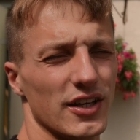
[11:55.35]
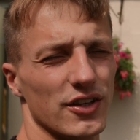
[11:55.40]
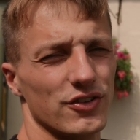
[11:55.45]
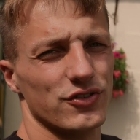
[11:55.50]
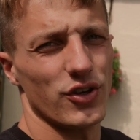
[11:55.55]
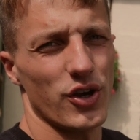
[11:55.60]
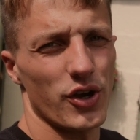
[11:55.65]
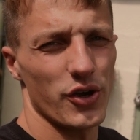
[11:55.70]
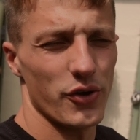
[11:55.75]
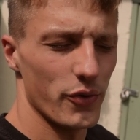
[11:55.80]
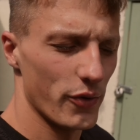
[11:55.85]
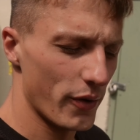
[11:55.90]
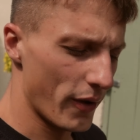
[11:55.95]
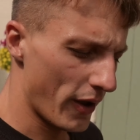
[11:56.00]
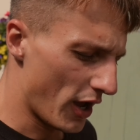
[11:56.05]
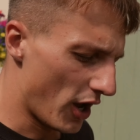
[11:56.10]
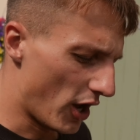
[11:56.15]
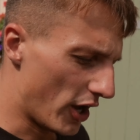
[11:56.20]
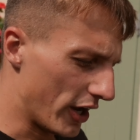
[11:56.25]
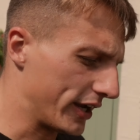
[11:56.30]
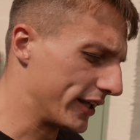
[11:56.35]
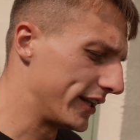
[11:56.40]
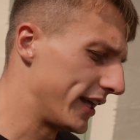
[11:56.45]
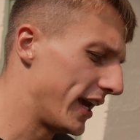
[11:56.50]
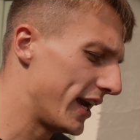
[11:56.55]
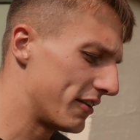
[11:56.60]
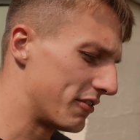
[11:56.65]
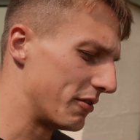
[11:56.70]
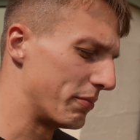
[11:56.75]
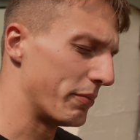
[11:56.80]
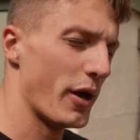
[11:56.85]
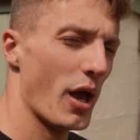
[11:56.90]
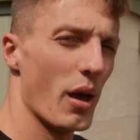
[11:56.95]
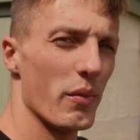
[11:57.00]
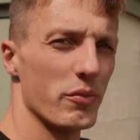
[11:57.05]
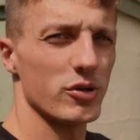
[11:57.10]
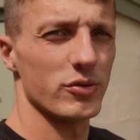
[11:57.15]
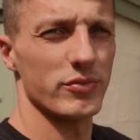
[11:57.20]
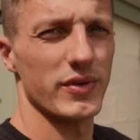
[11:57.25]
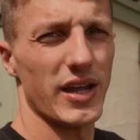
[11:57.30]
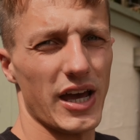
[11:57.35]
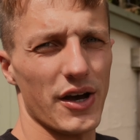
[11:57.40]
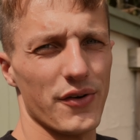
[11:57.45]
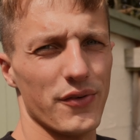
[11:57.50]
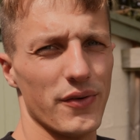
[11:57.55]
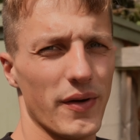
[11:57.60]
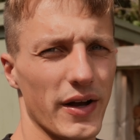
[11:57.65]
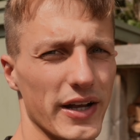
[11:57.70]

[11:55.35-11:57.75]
So I can head to Birmingham now